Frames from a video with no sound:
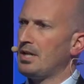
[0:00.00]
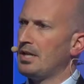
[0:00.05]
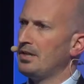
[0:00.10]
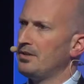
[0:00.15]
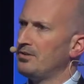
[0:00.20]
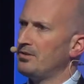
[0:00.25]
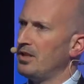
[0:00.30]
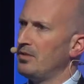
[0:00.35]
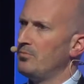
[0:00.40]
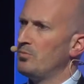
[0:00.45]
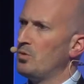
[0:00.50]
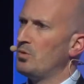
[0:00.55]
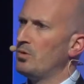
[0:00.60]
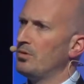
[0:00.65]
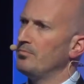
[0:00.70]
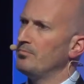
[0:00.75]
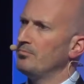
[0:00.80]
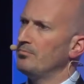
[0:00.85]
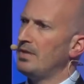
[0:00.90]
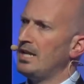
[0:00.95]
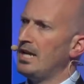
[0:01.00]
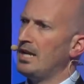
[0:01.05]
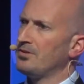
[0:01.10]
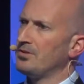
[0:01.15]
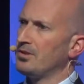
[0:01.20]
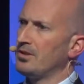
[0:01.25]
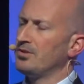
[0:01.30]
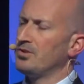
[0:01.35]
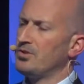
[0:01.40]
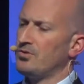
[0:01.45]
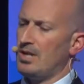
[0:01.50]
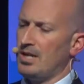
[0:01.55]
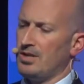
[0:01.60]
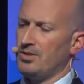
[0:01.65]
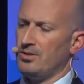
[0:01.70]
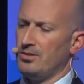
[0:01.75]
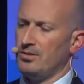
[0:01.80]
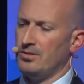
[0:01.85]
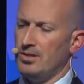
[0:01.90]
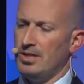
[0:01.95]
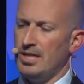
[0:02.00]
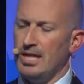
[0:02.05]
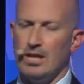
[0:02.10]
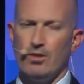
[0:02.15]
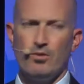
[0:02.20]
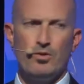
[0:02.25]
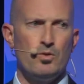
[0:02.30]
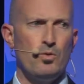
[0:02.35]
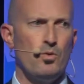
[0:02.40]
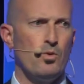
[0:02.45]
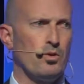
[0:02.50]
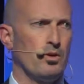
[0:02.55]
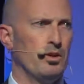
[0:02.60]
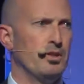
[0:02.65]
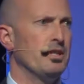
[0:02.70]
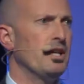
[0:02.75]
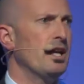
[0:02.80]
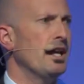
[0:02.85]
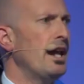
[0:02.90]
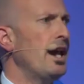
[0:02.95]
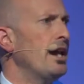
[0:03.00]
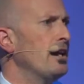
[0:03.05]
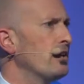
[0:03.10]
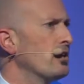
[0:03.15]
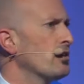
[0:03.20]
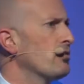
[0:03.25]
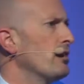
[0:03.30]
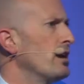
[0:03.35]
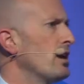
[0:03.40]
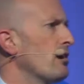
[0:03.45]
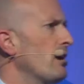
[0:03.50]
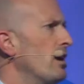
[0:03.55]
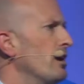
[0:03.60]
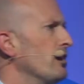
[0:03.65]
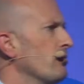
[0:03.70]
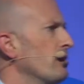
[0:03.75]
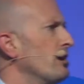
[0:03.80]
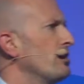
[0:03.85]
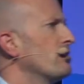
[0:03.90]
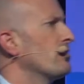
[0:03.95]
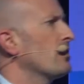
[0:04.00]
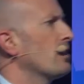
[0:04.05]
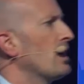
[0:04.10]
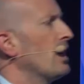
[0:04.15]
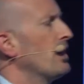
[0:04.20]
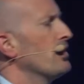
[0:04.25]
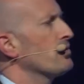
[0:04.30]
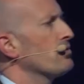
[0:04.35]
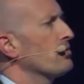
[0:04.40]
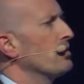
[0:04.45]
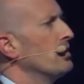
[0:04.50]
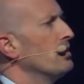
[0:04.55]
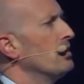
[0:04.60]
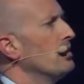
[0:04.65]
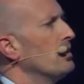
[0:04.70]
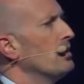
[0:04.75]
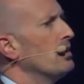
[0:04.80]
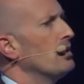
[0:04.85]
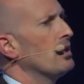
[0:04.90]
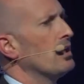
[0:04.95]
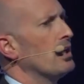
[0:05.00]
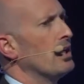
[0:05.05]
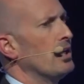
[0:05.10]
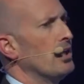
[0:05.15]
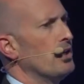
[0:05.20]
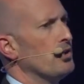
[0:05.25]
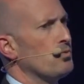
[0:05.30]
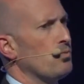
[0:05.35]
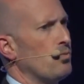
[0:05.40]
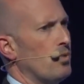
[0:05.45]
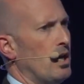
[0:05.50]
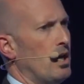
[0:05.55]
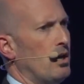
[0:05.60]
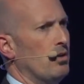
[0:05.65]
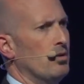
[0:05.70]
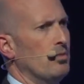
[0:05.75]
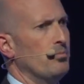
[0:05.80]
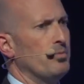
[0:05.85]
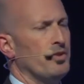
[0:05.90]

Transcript: going to see more housing construction here in Auckland and a degree around the rest of the country as well.